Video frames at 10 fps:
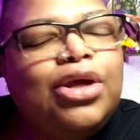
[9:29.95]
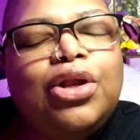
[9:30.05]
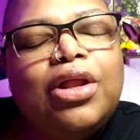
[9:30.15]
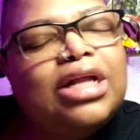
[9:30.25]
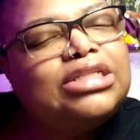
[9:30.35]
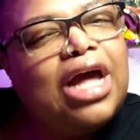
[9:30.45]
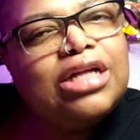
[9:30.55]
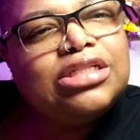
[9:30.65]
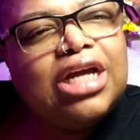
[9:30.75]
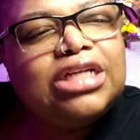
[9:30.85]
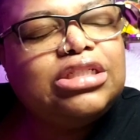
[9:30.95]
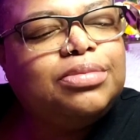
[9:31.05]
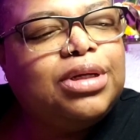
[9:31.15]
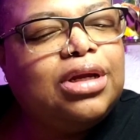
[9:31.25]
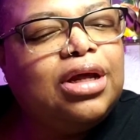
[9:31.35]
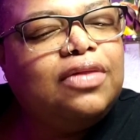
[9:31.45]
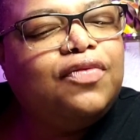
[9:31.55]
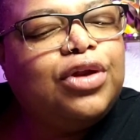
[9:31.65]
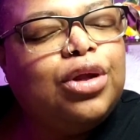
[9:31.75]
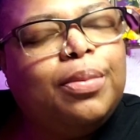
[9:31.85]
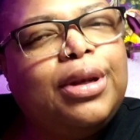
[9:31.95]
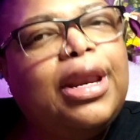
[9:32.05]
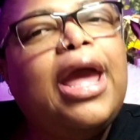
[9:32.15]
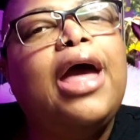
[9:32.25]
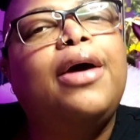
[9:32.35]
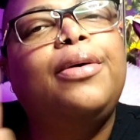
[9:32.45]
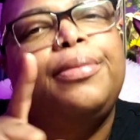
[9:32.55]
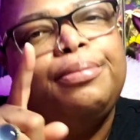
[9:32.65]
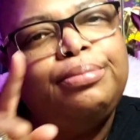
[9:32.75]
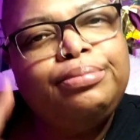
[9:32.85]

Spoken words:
You know, that sounds sketchy to me in another video, but now